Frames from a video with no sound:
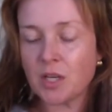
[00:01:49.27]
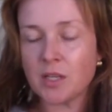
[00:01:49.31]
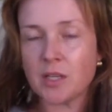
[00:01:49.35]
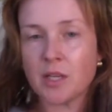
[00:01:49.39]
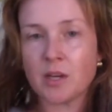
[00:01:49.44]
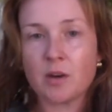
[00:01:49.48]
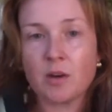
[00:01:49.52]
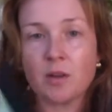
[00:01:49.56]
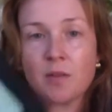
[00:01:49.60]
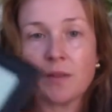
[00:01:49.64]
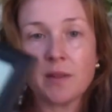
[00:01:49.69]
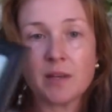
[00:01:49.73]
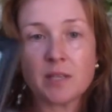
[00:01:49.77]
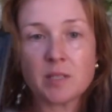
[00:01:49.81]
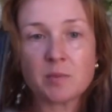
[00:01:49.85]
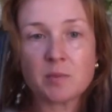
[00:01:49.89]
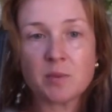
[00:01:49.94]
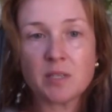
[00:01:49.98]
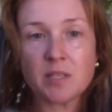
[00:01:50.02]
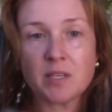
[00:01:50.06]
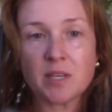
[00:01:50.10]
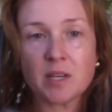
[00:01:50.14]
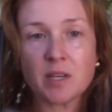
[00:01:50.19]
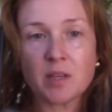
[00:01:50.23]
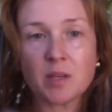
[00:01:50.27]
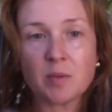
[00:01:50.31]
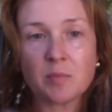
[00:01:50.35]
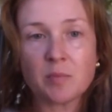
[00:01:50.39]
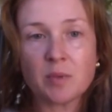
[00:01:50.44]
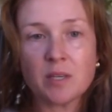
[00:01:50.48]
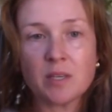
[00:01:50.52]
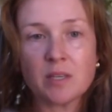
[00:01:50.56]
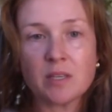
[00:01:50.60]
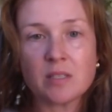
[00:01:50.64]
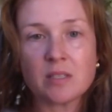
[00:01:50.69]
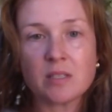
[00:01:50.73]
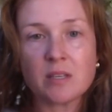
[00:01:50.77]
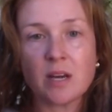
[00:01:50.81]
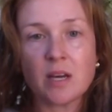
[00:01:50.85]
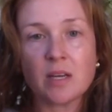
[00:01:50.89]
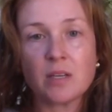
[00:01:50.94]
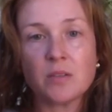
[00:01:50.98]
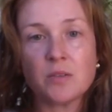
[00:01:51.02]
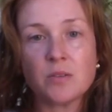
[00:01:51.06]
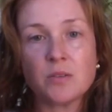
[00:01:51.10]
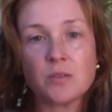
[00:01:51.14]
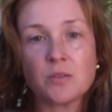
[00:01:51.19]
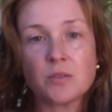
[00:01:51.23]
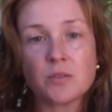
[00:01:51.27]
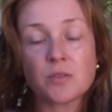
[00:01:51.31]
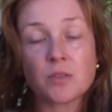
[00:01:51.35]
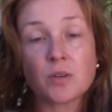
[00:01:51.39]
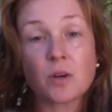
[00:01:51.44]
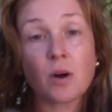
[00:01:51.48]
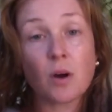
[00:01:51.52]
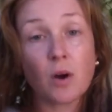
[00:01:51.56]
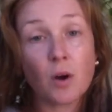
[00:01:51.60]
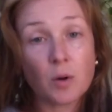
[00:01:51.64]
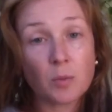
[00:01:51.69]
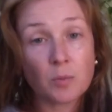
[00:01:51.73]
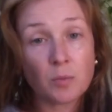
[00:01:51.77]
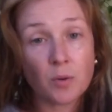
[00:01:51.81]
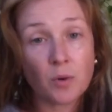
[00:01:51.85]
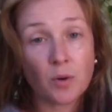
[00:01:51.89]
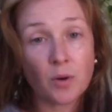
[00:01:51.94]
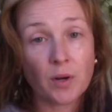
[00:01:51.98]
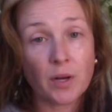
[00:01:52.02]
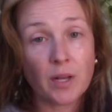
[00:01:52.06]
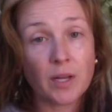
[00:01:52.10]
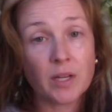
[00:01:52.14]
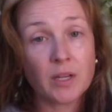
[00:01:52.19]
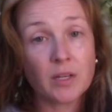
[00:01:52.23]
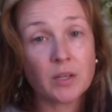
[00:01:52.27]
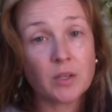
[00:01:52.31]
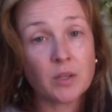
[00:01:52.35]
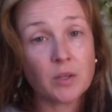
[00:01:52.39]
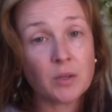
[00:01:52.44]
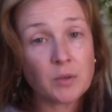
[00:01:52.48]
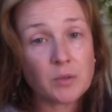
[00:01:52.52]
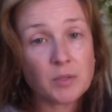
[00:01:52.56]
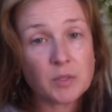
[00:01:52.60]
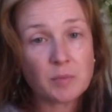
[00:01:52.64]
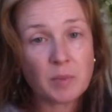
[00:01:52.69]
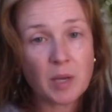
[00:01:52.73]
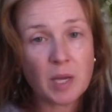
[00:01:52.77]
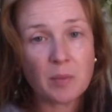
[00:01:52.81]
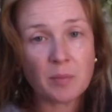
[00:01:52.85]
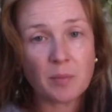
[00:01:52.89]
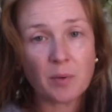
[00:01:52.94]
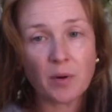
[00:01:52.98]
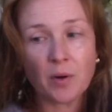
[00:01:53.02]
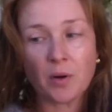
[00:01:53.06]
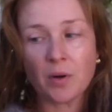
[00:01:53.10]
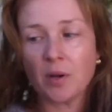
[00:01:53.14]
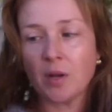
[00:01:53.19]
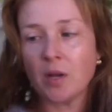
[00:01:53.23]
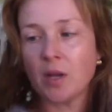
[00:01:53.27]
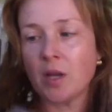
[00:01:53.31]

like on this particular piece, I used cardboard. I didn't use paper.